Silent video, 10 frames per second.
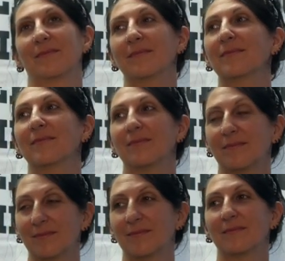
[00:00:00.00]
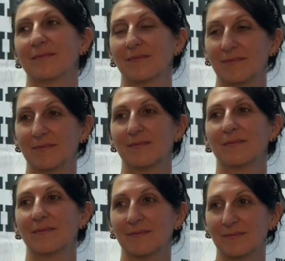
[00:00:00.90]

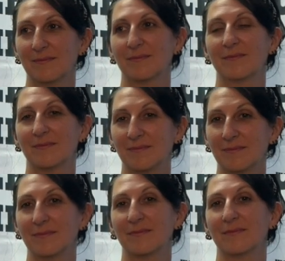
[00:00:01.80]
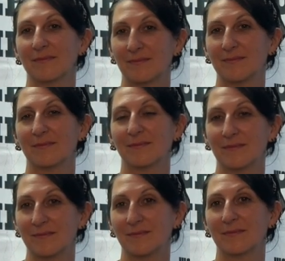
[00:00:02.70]

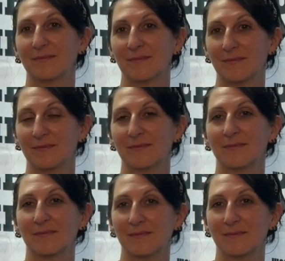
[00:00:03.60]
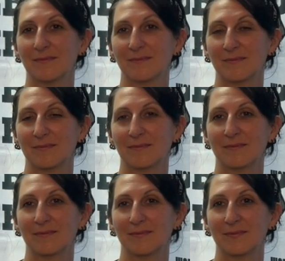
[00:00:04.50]

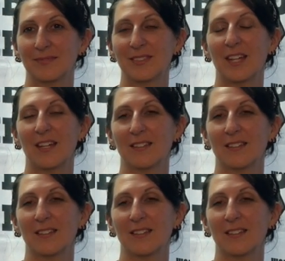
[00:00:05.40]
No words are spoken by the person on screen.